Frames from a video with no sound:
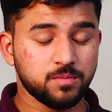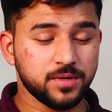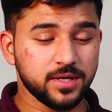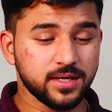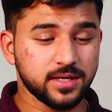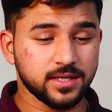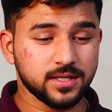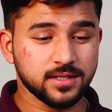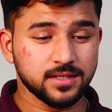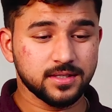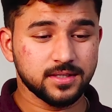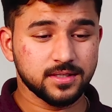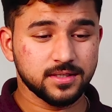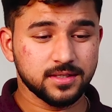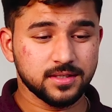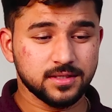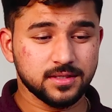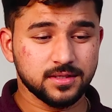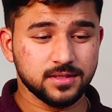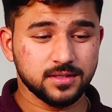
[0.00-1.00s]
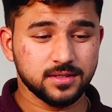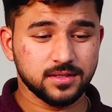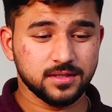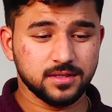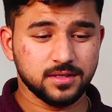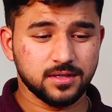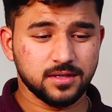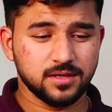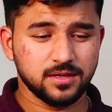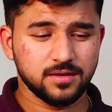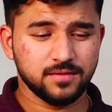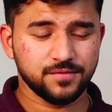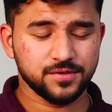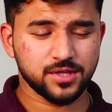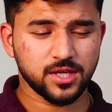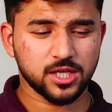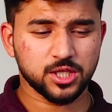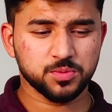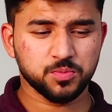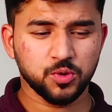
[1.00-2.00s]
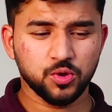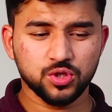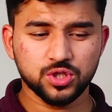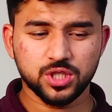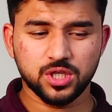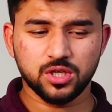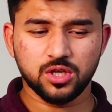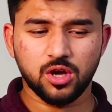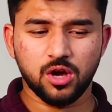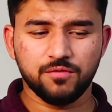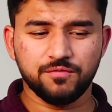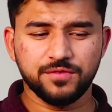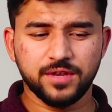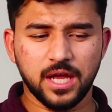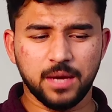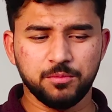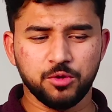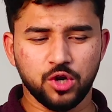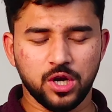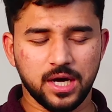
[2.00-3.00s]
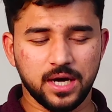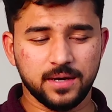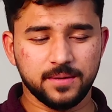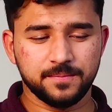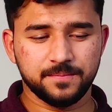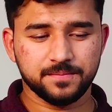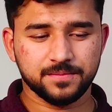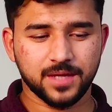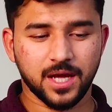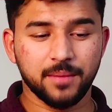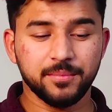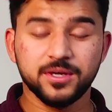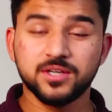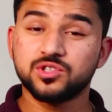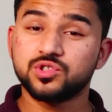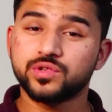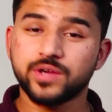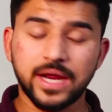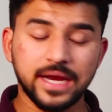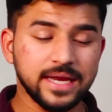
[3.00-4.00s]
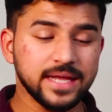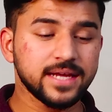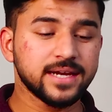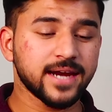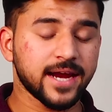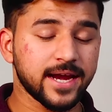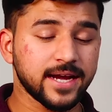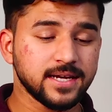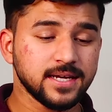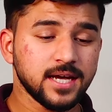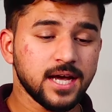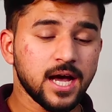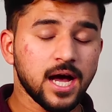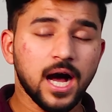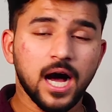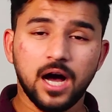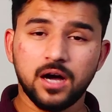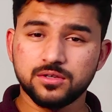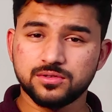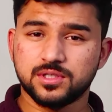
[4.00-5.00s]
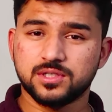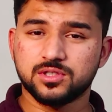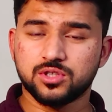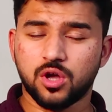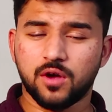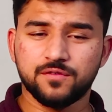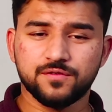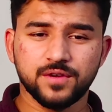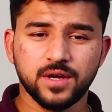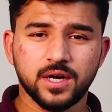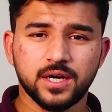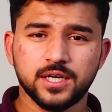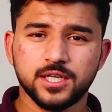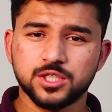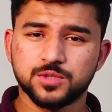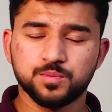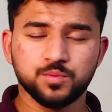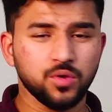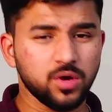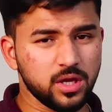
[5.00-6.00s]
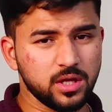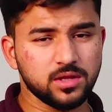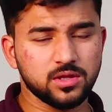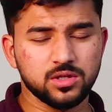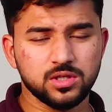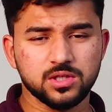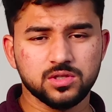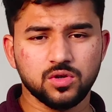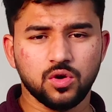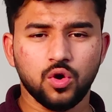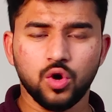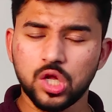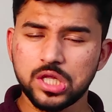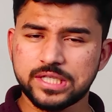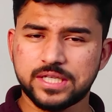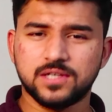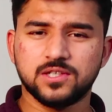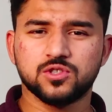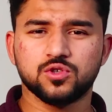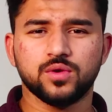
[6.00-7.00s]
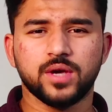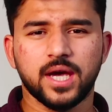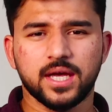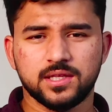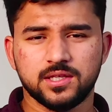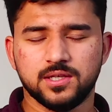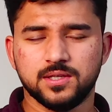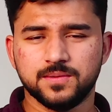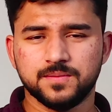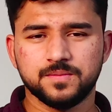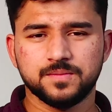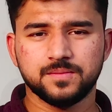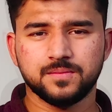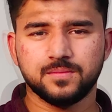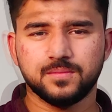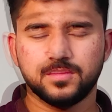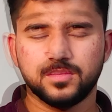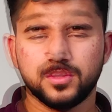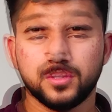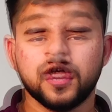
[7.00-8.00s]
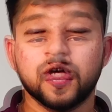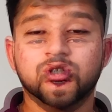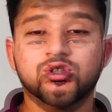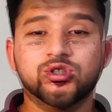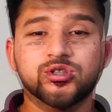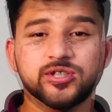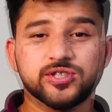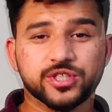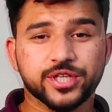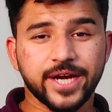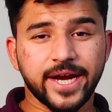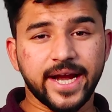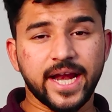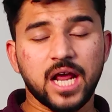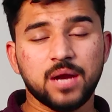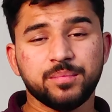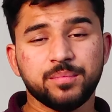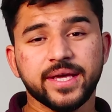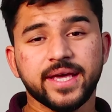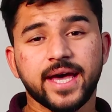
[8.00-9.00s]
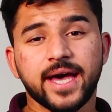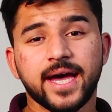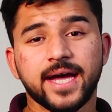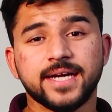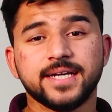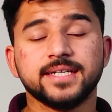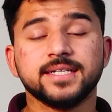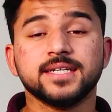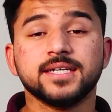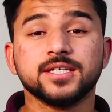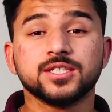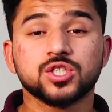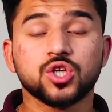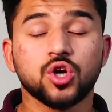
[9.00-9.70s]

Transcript: player with the explosion of nebula. I mean, it's really great how the software is putting these all things together. So this great helping hand is